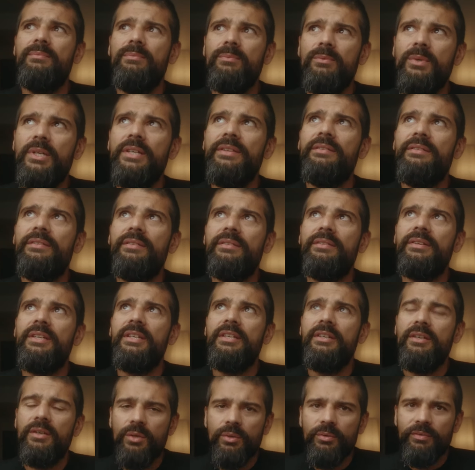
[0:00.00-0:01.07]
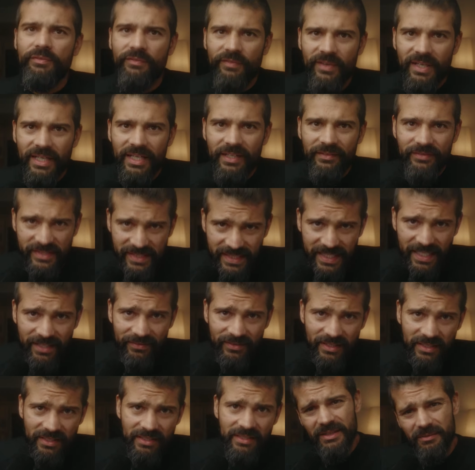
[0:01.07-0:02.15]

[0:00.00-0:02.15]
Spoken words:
13057.